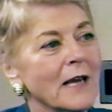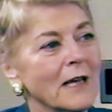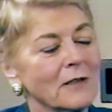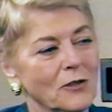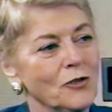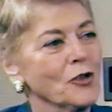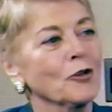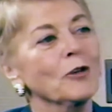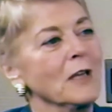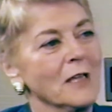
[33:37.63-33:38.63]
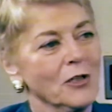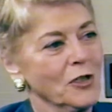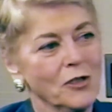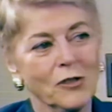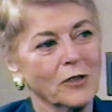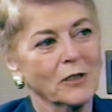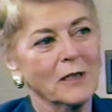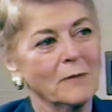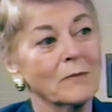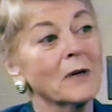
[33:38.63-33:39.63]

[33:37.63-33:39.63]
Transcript: that journey that she took that